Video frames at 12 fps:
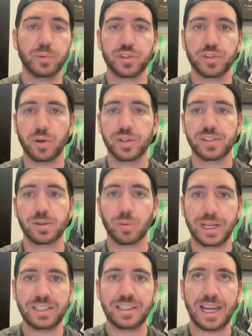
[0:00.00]
which is always
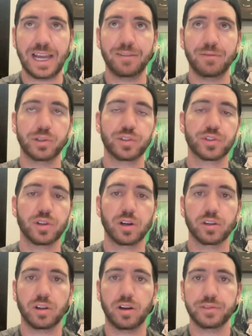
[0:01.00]
great to have when you're
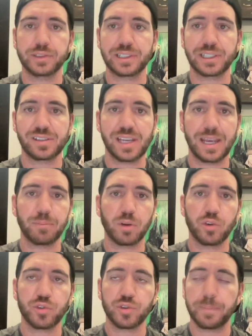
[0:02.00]
starting off a 6-game
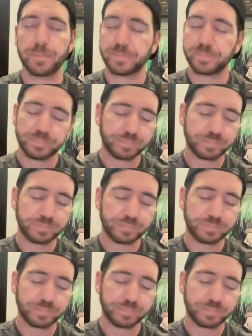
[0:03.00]
road trip.